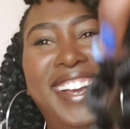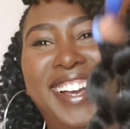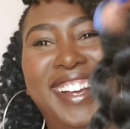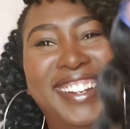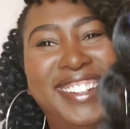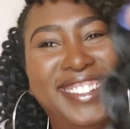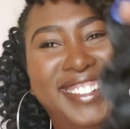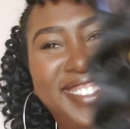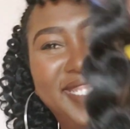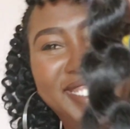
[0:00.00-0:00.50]
I
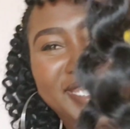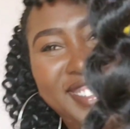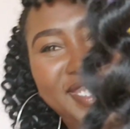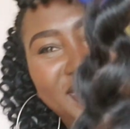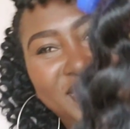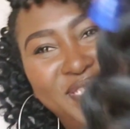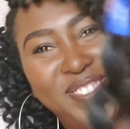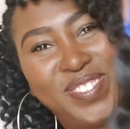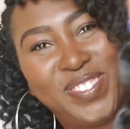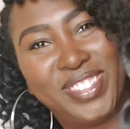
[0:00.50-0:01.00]
don't know.
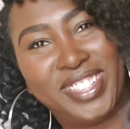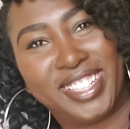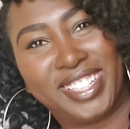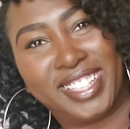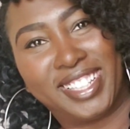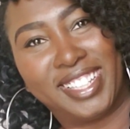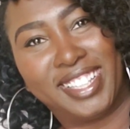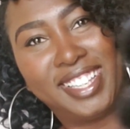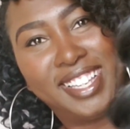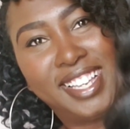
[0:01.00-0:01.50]

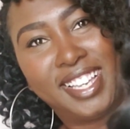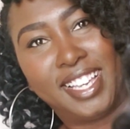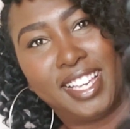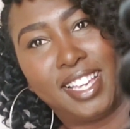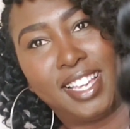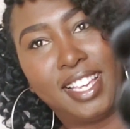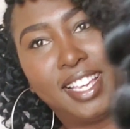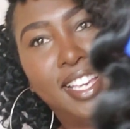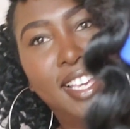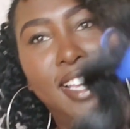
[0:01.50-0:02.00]
But
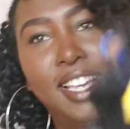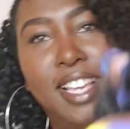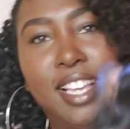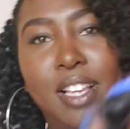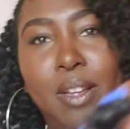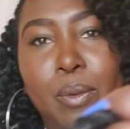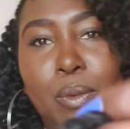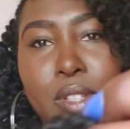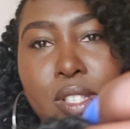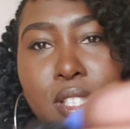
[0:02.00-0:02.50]

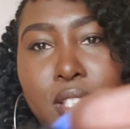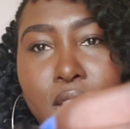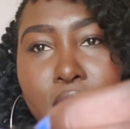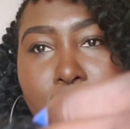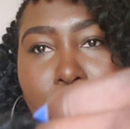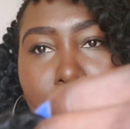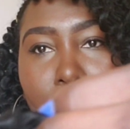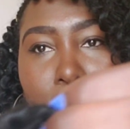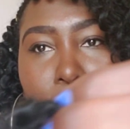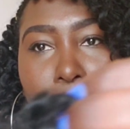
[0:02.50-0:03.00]
you see
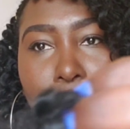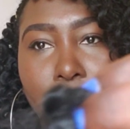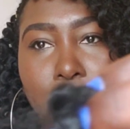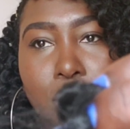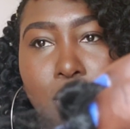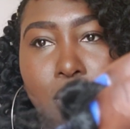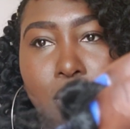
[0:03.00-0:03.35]
it's got